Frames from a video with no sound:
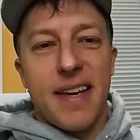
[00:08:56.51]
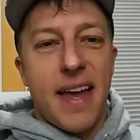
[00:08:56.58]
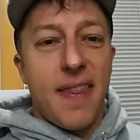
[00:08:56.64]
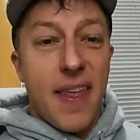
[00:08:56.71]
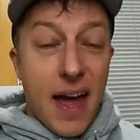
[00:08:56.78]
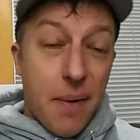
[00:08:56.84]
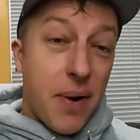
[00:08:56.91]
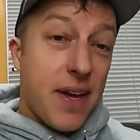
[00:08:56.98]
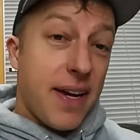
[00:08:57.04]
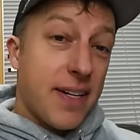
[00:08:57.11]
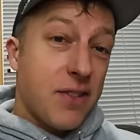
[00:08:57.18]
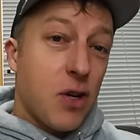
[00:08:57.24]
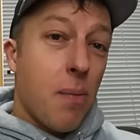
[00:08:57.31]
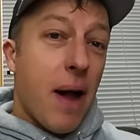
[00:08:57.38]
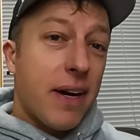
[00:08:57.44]
And that way you can
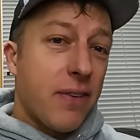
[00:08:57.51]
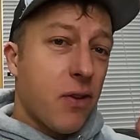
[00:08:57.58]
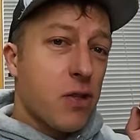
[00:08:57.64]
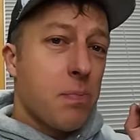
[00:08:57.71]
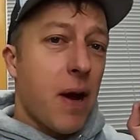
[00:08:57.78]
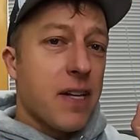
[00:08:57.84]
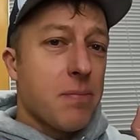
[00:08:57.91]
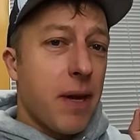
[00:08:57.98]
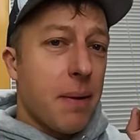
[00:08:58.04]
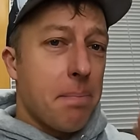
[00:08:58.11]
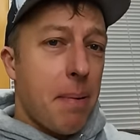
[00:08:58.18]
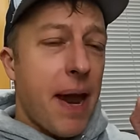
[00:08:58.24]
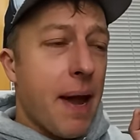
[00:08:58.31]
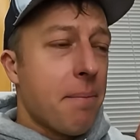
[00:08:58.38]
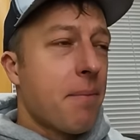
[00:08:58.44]
just go back to those spots and be like,
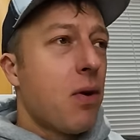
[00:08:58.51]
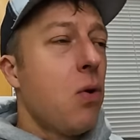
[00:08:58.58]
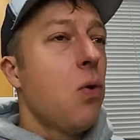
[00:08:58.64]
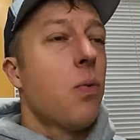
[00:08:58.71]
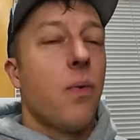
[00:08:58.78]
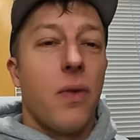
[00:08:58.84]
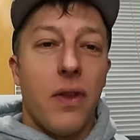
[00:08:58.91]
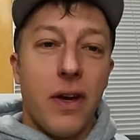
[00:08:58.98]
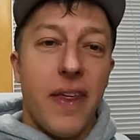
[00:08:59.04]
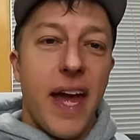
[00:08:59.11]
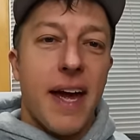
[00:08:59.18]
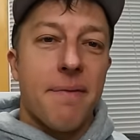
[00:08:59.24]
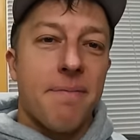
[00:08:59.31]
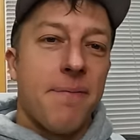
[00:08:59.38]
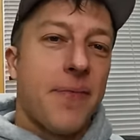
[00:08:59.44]
bam, oh, look at
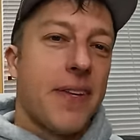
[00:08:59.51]
that.